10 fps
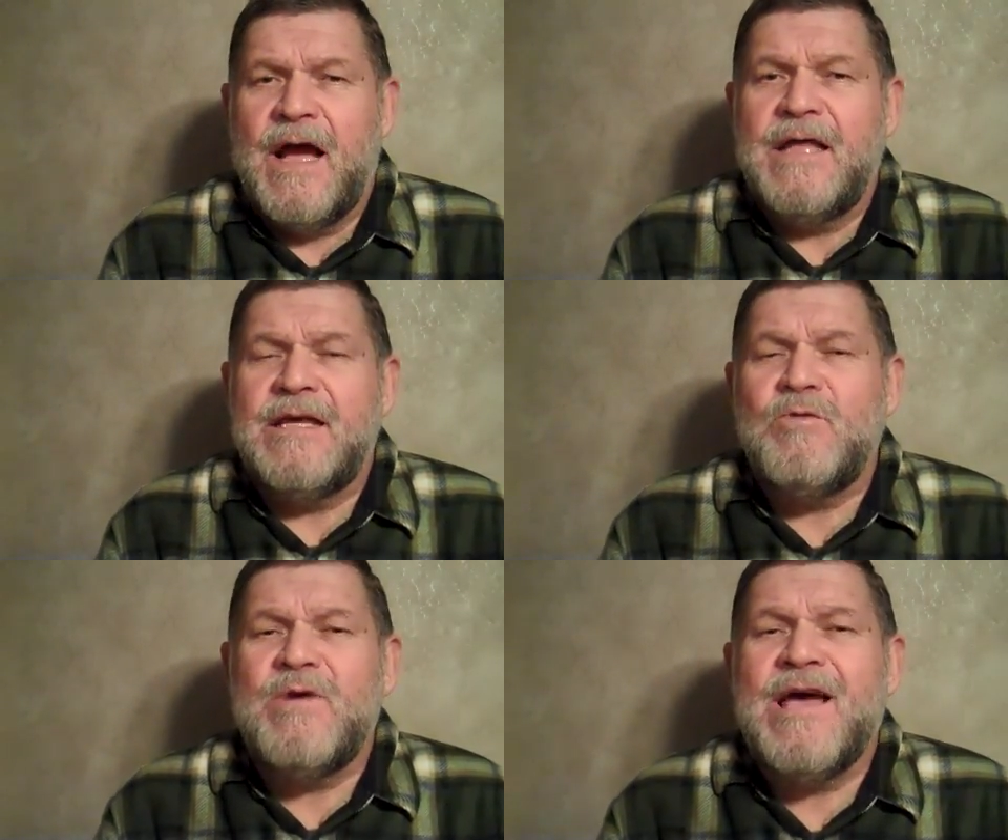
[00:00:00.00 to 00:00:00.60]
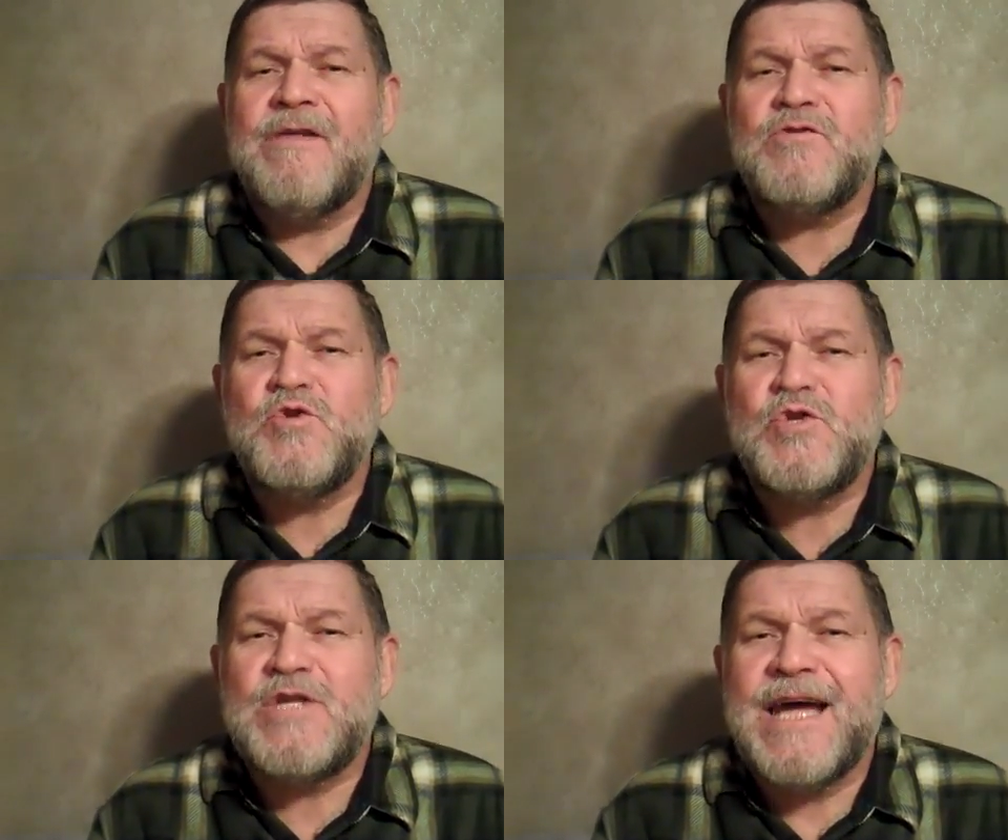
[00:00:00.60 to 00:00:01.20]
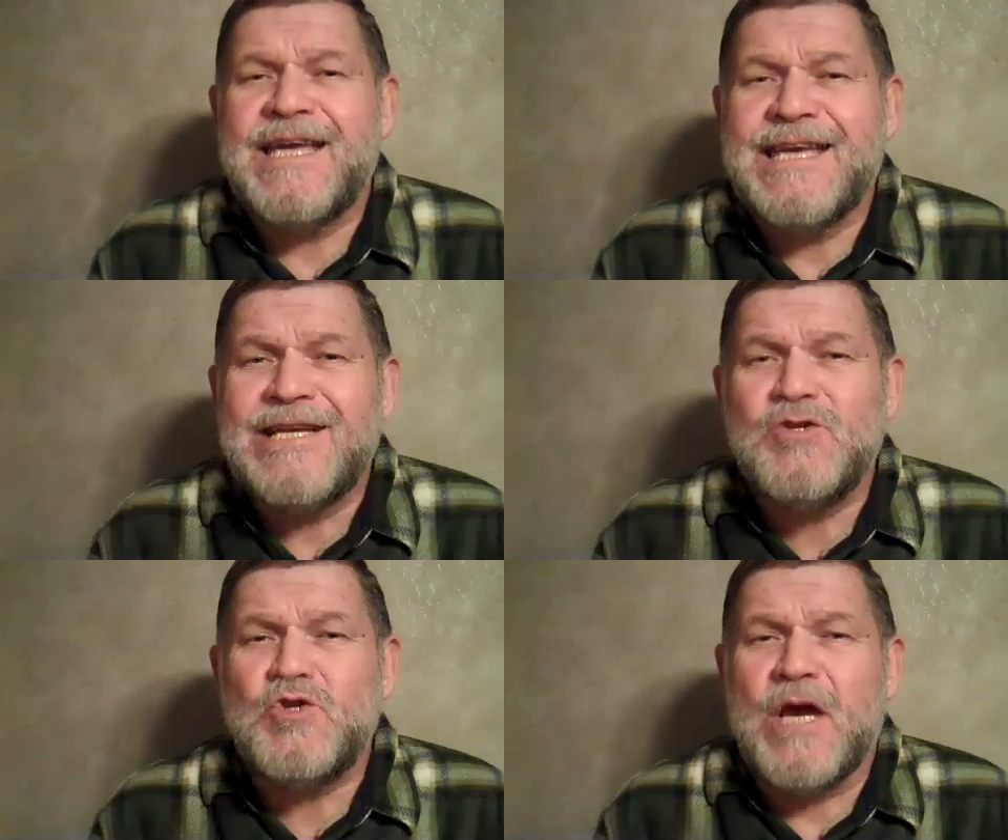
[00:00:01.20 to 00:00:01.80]
And then we have to stay
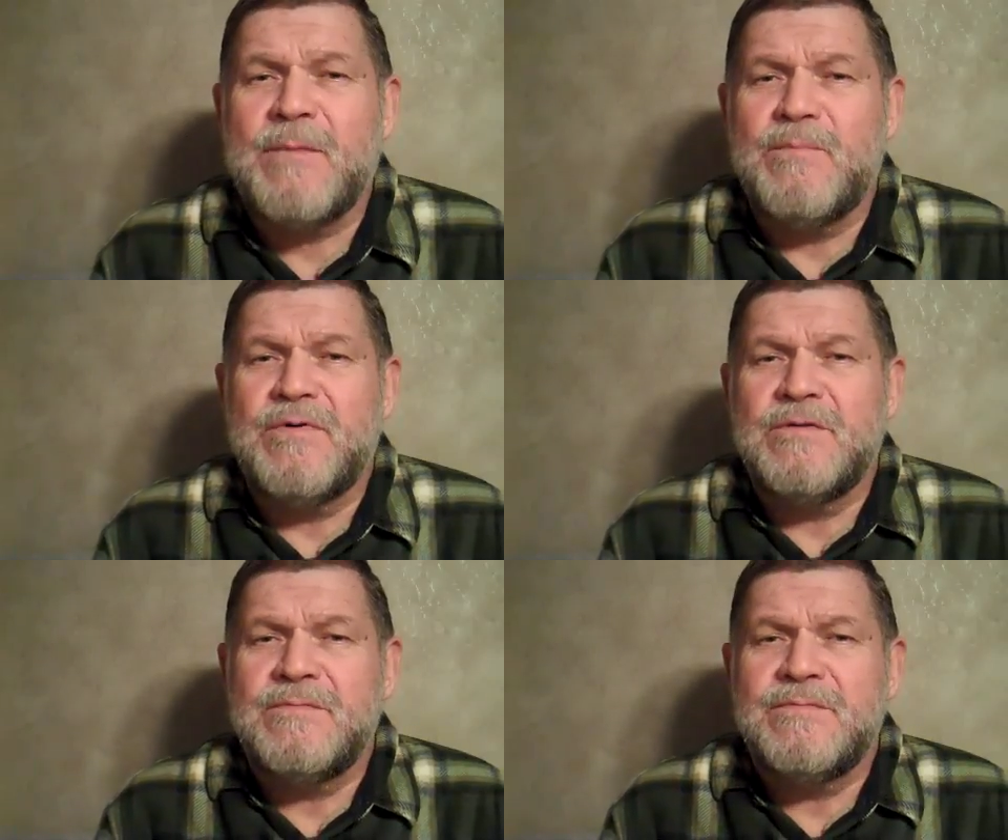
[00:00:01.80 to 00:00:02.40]
in shape.